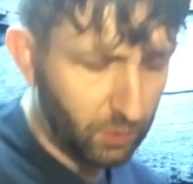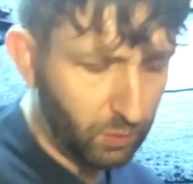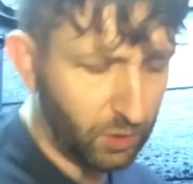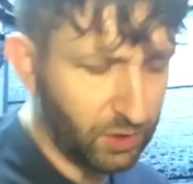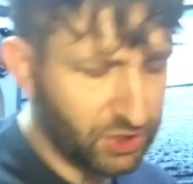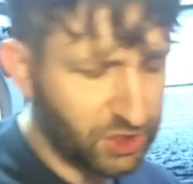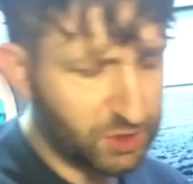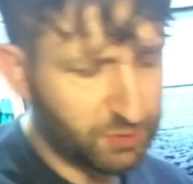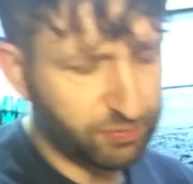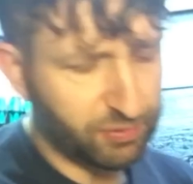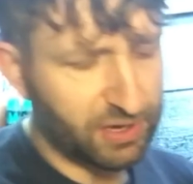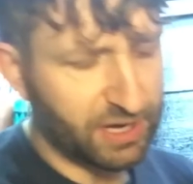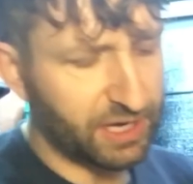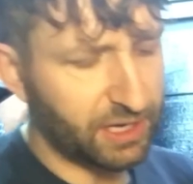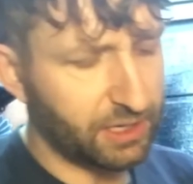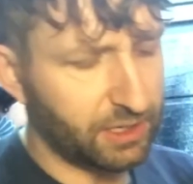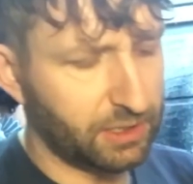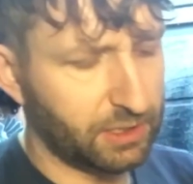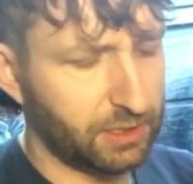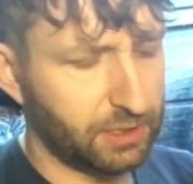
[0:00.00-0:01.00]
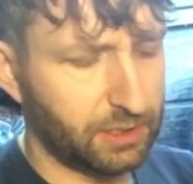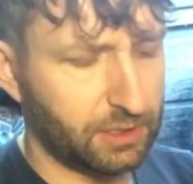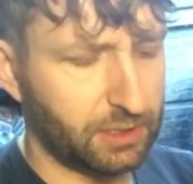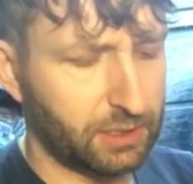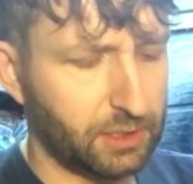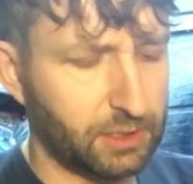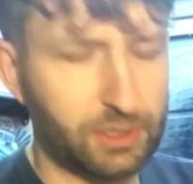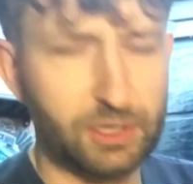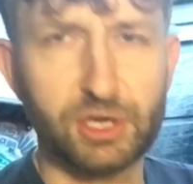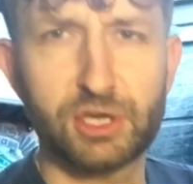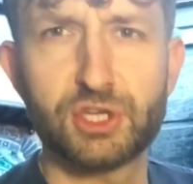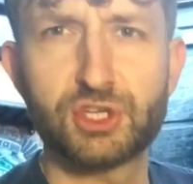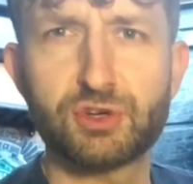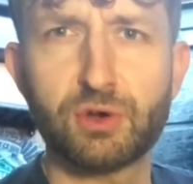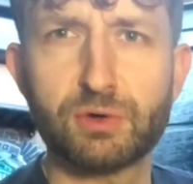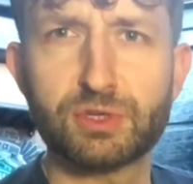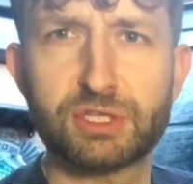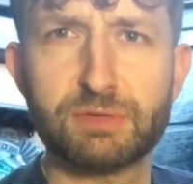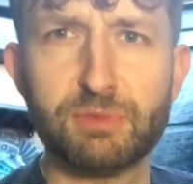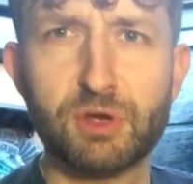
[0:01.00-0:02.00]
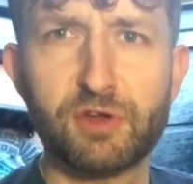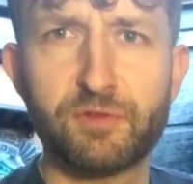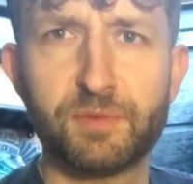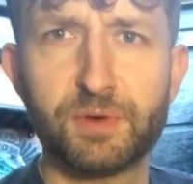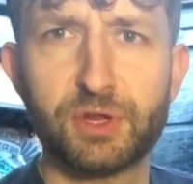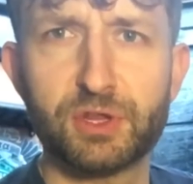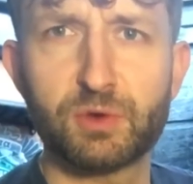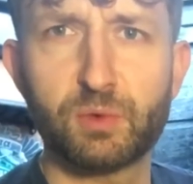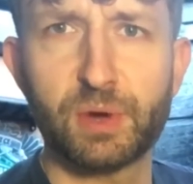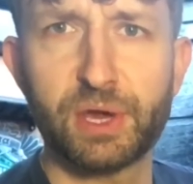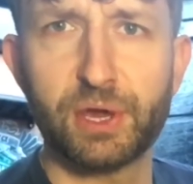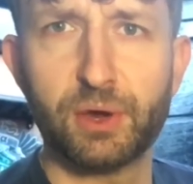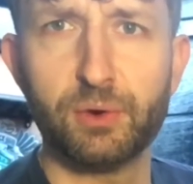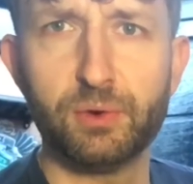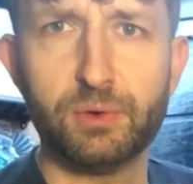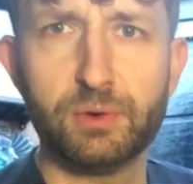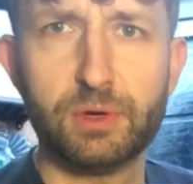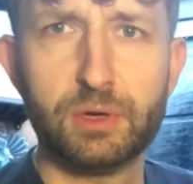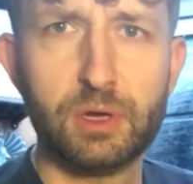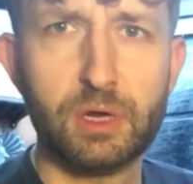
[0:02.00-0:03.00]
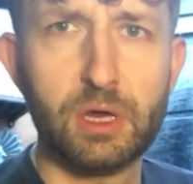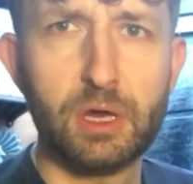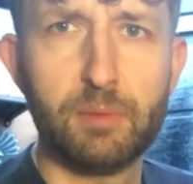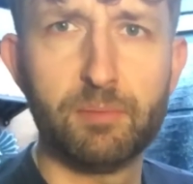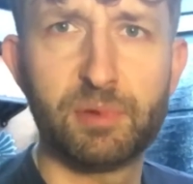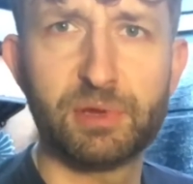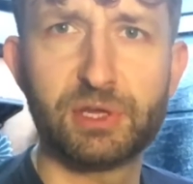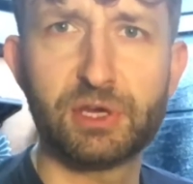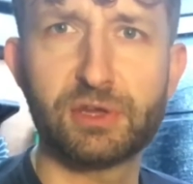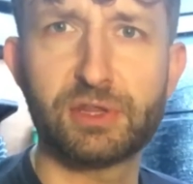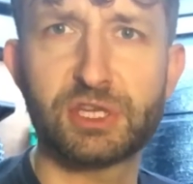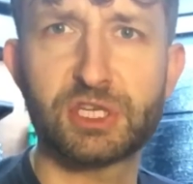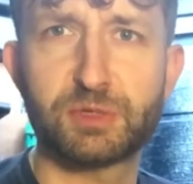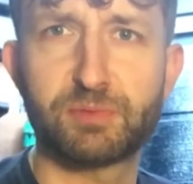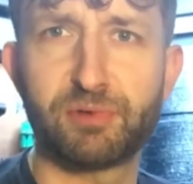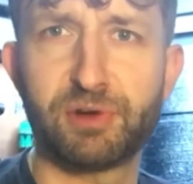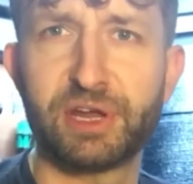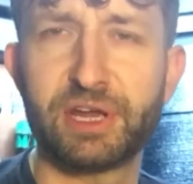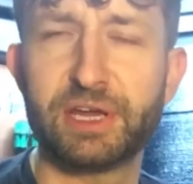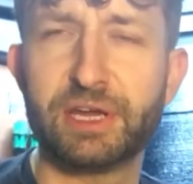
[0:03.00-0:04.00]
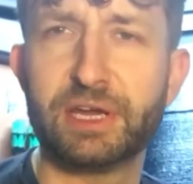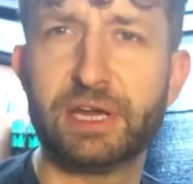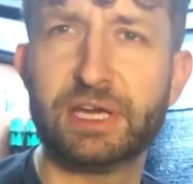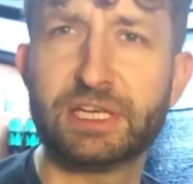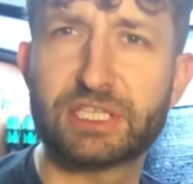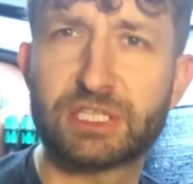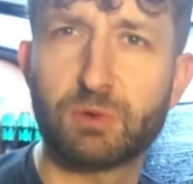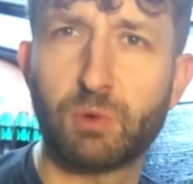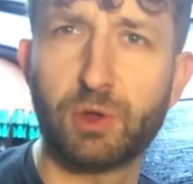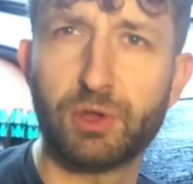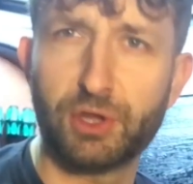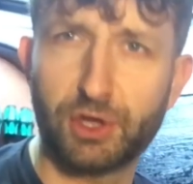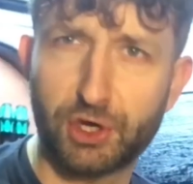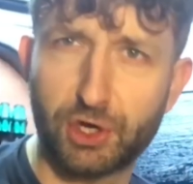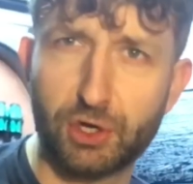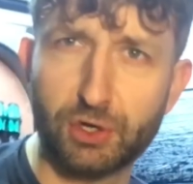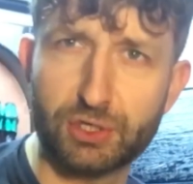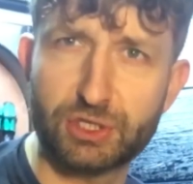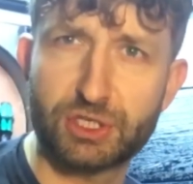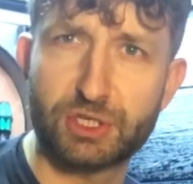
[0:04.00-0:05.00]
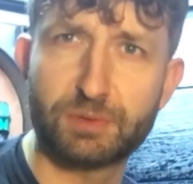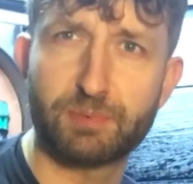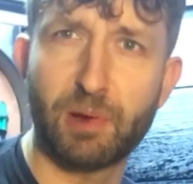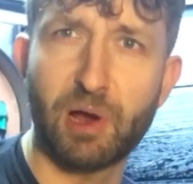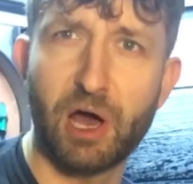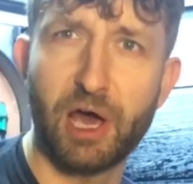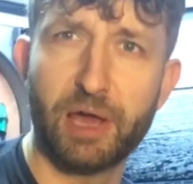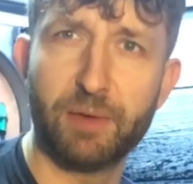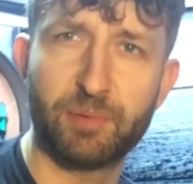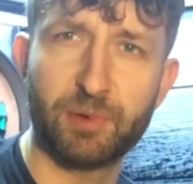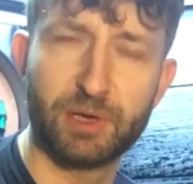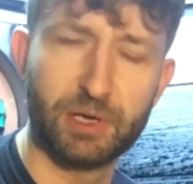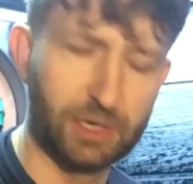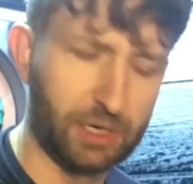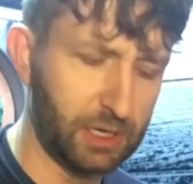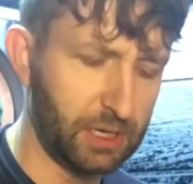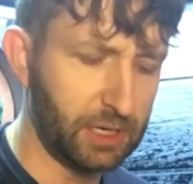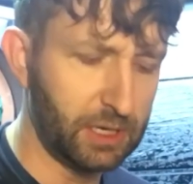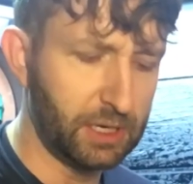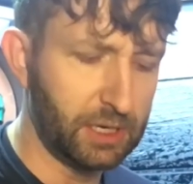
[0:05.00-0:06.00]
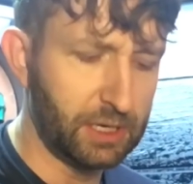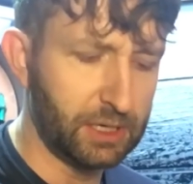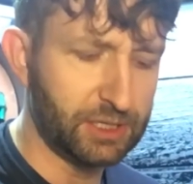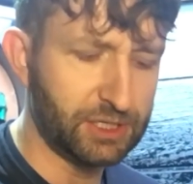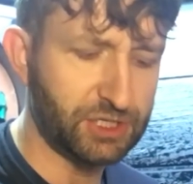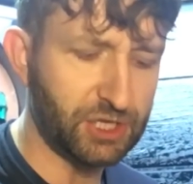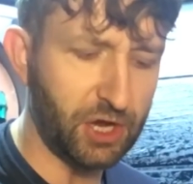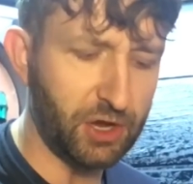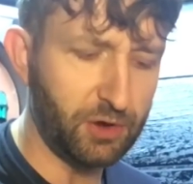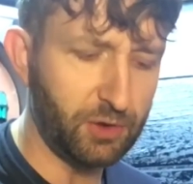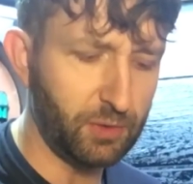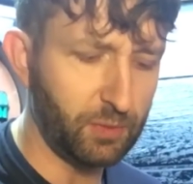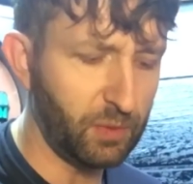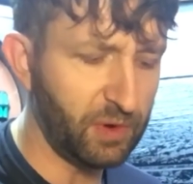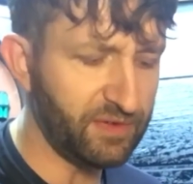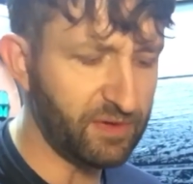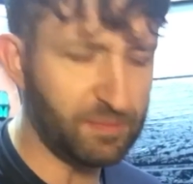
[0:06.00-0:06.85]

one spring that controls the movement of the wheel, but the other spring is the one that cuts the pipe. So with